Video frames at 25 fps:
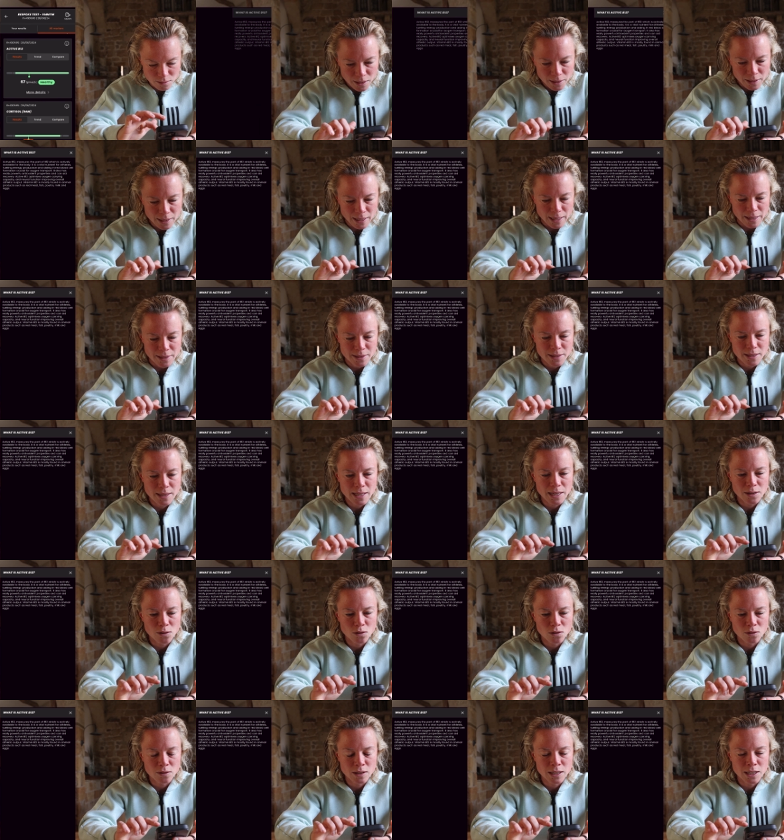Yeah, so
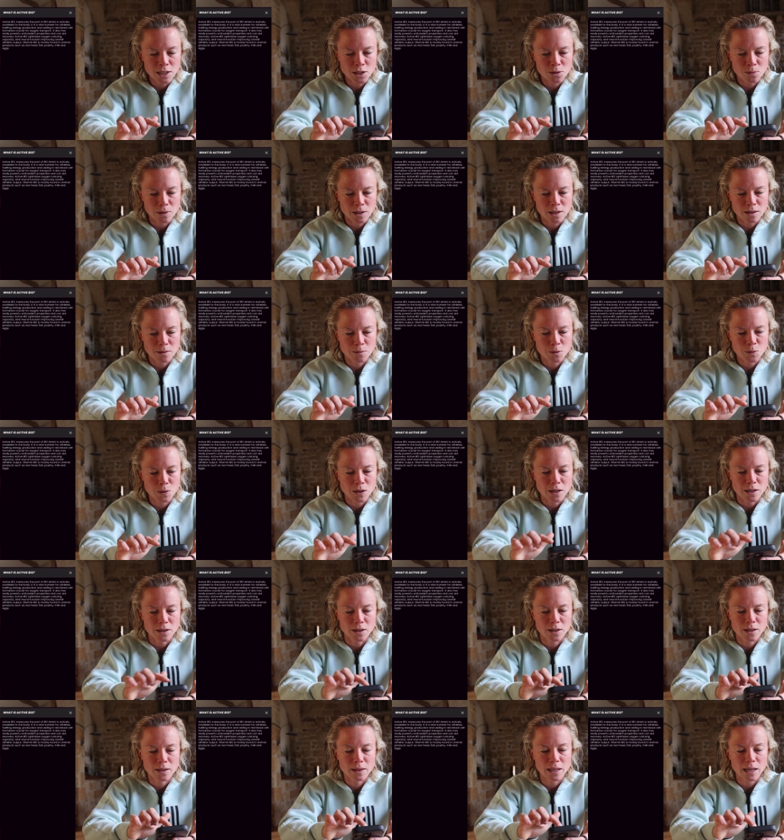then on each one of them as well,
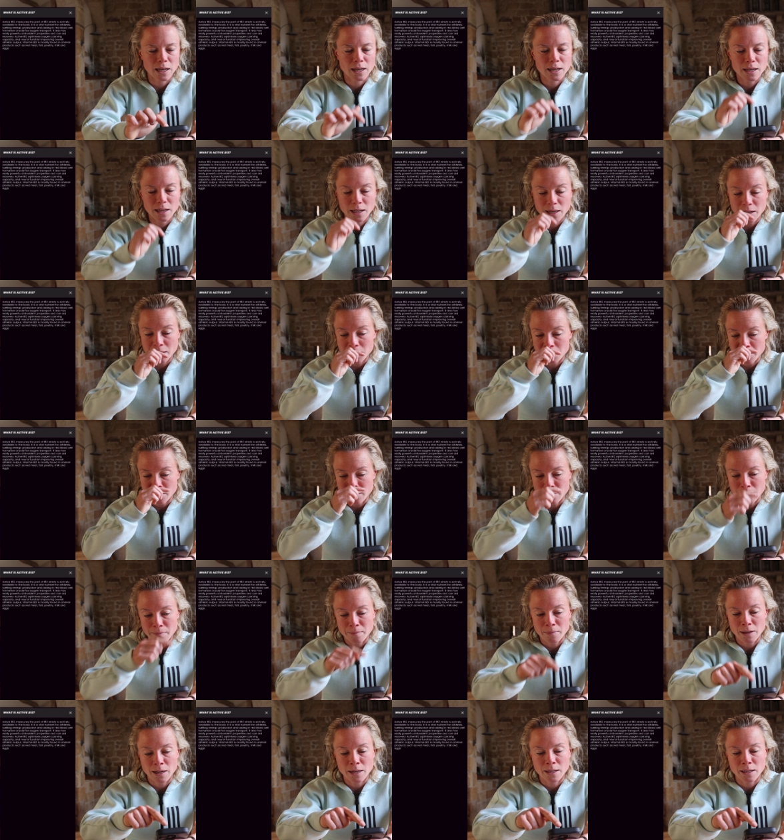you can then click into them